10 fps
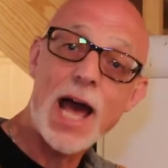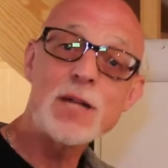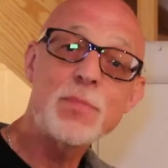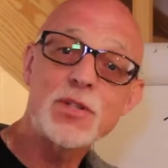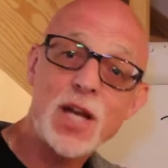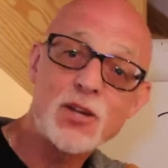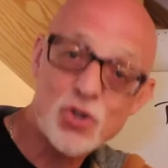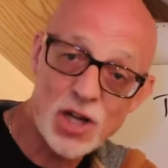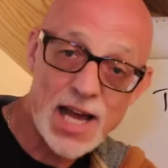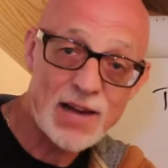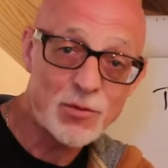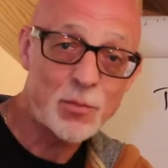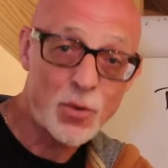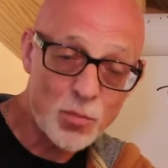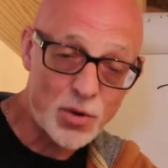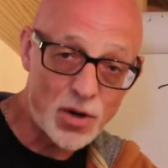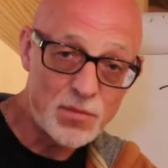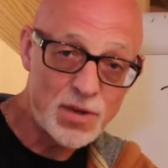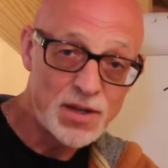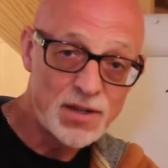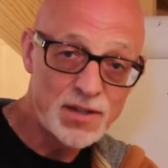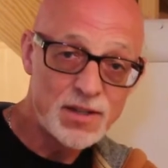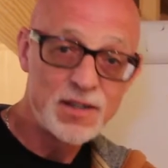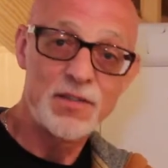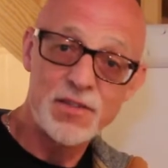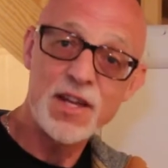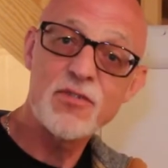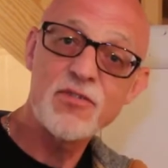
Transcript: and potentially have a problem, they're